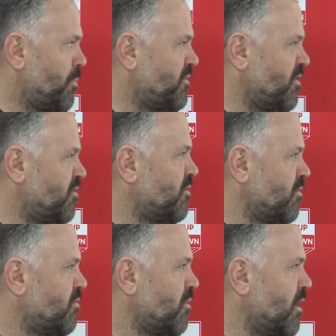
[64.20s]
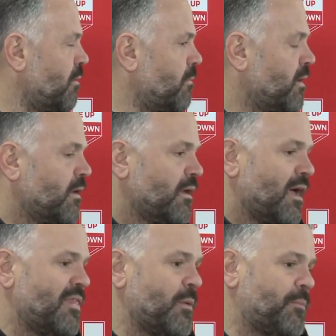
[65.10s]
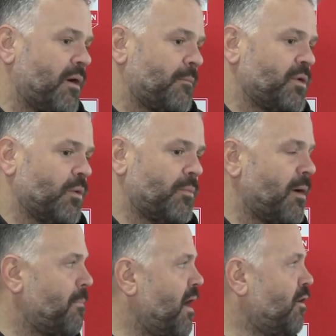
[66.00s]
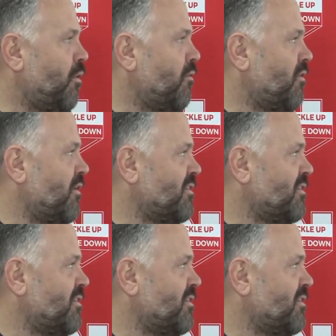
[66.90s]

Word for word: positions. Um, and then we brought, you know, we brought Bonner over.